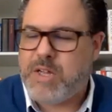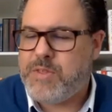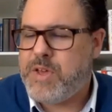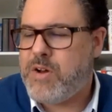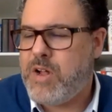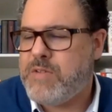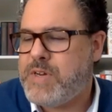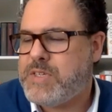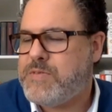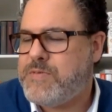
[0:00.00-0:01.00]
I think all of
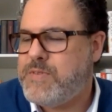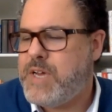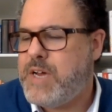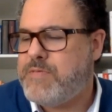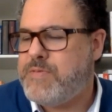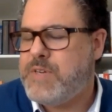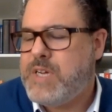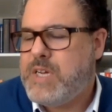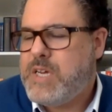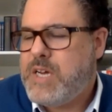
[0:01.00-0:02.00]
us have
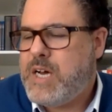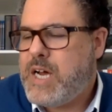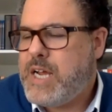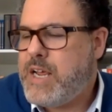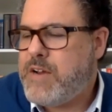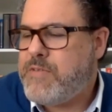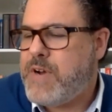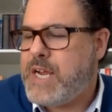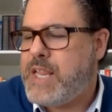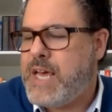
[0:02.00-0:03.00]

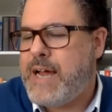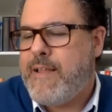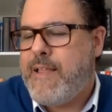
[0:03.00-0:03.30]
identified that,